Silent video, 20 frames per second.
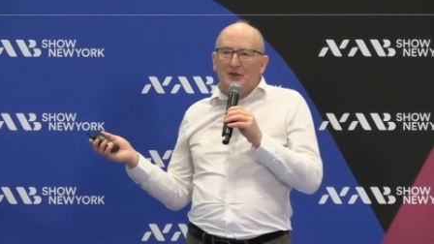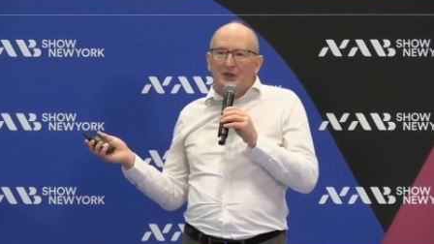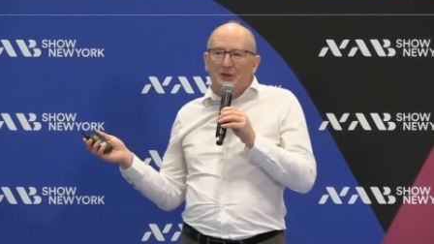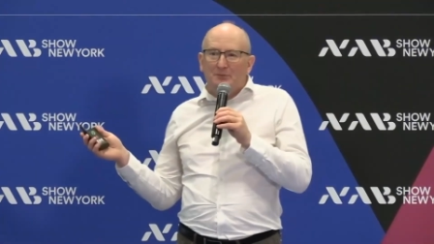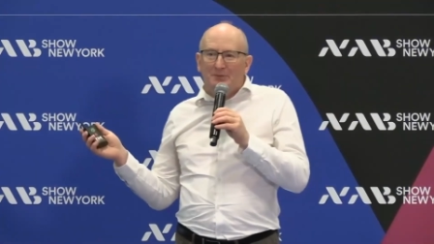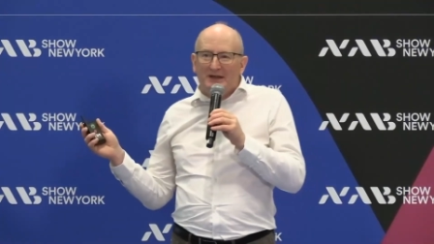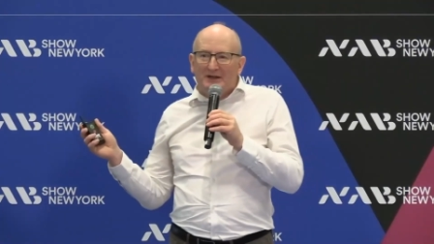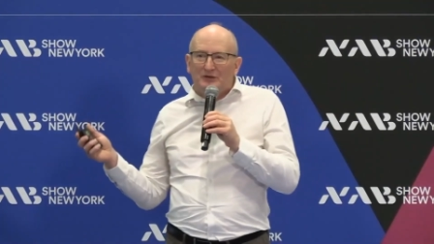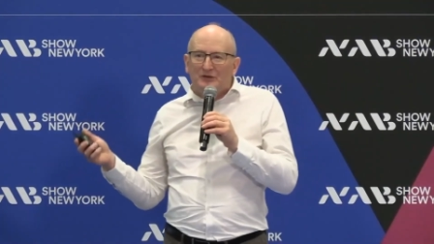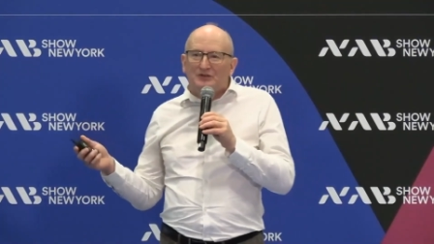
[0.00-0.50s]

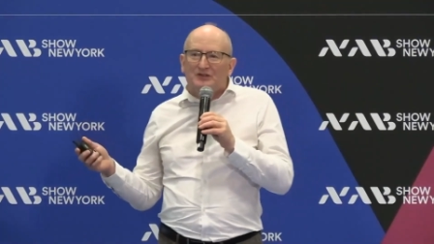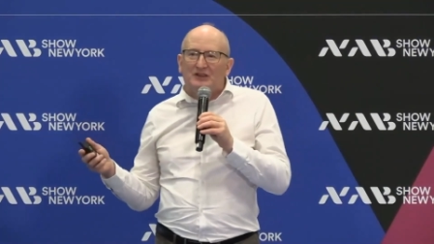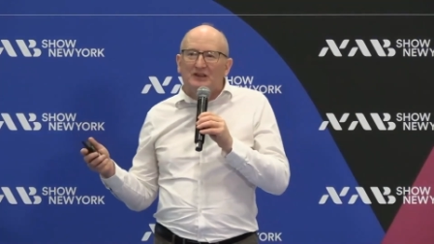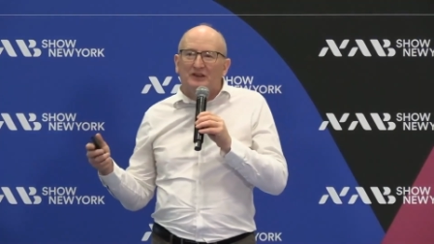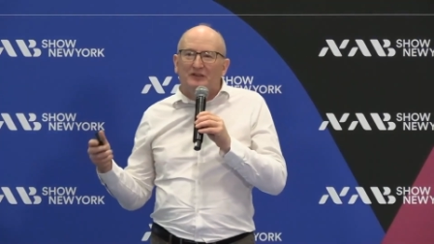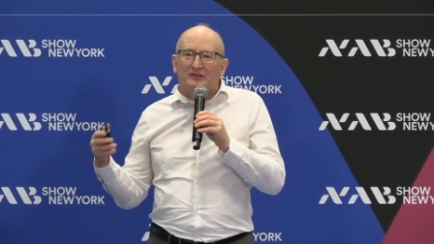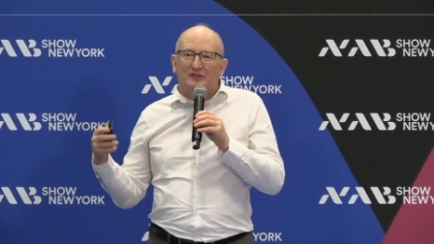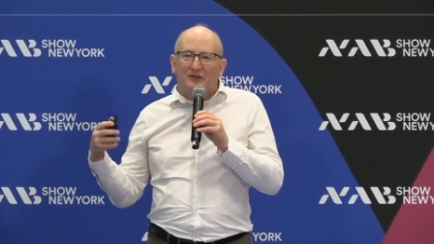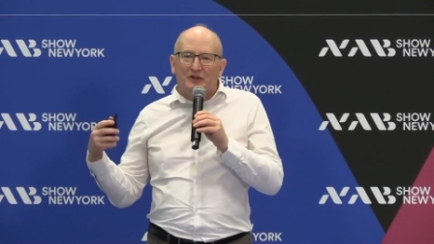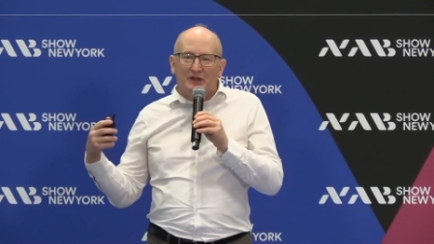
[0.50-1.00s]

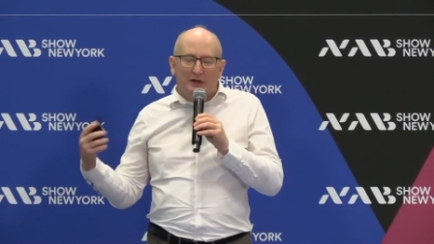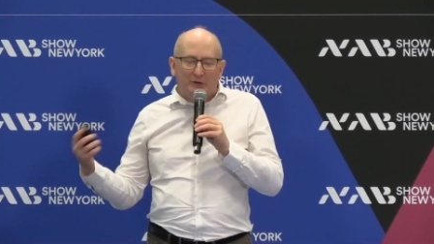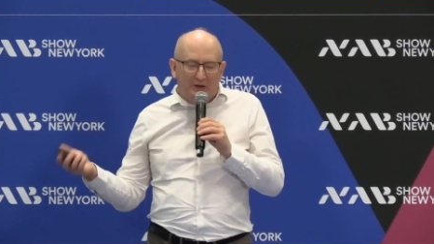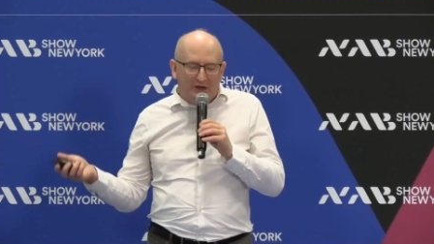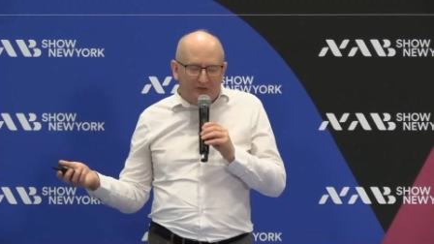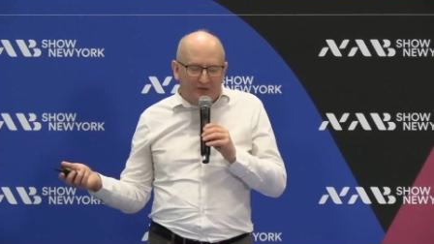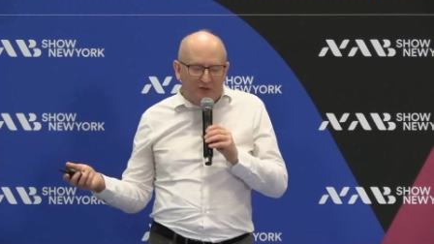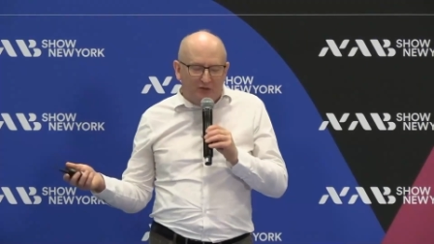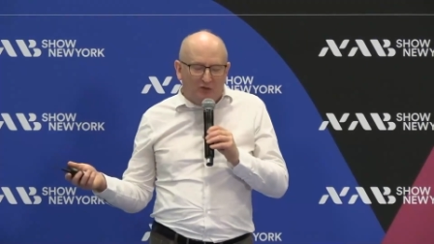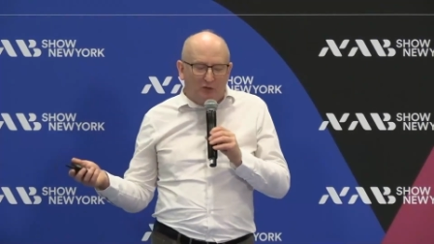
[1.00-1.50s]
ubiquity of
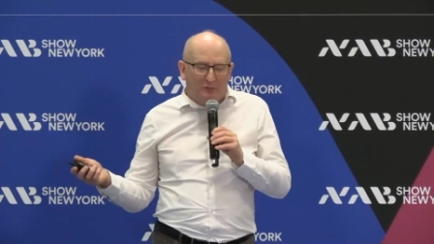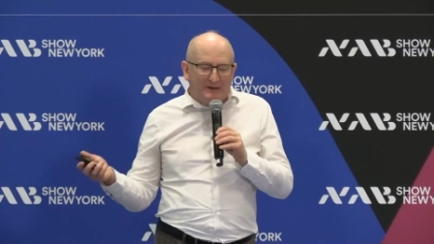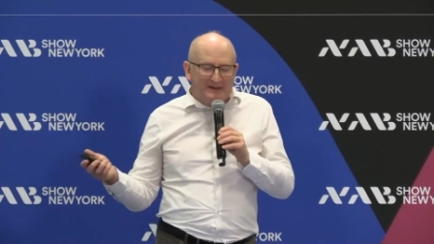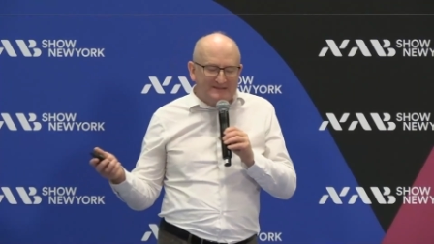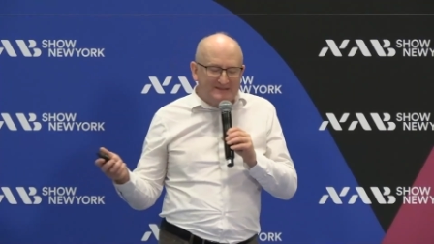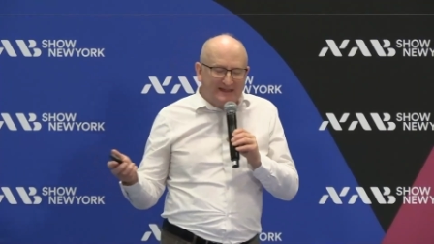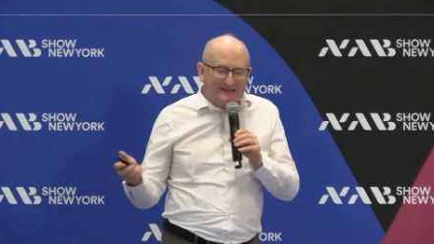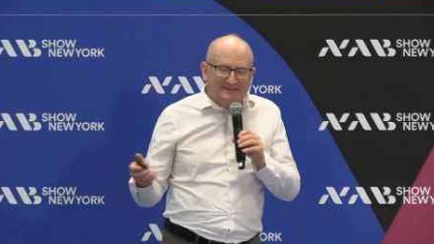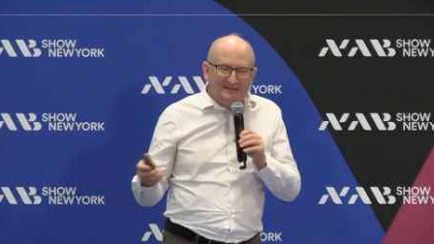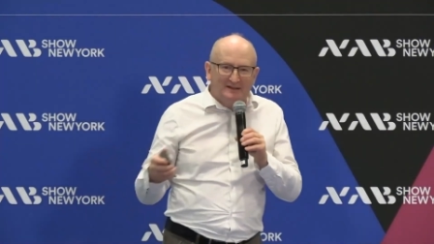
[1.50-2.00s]
low Earth orbit
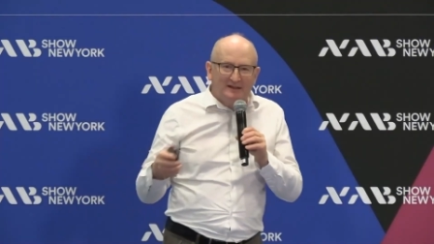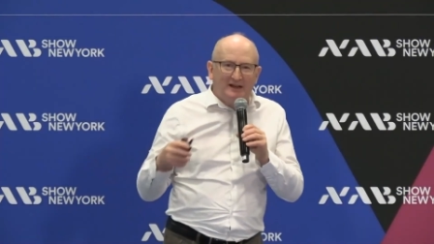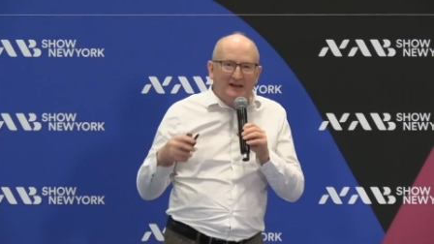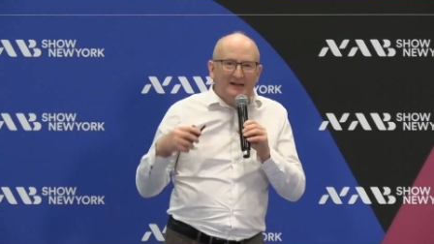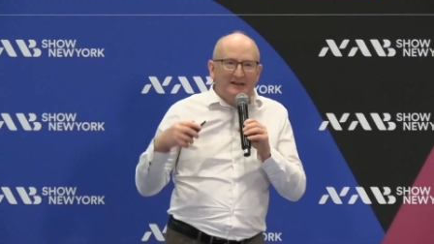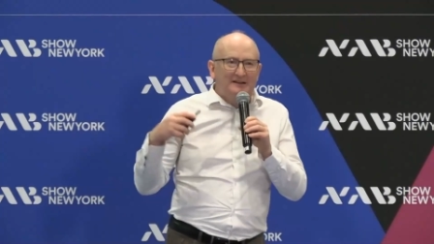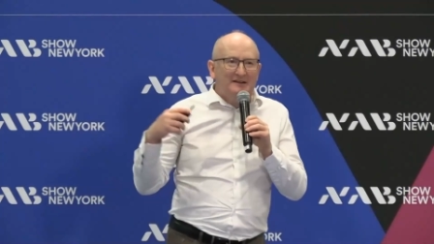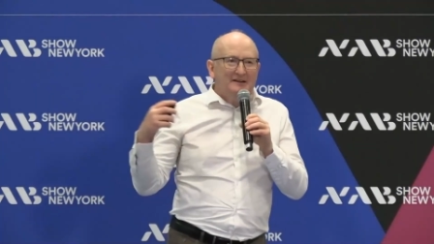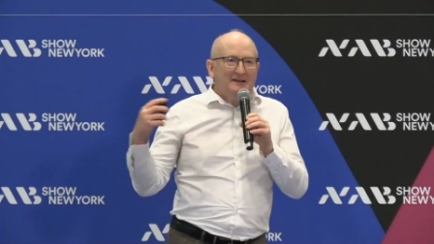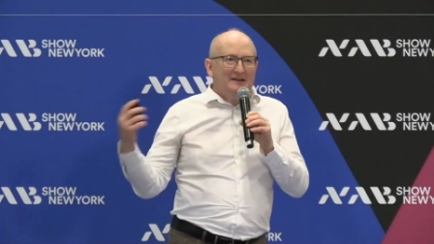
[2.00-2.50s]

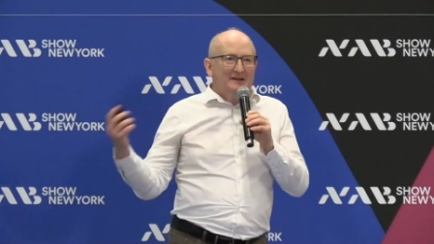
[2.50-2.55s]
satellite,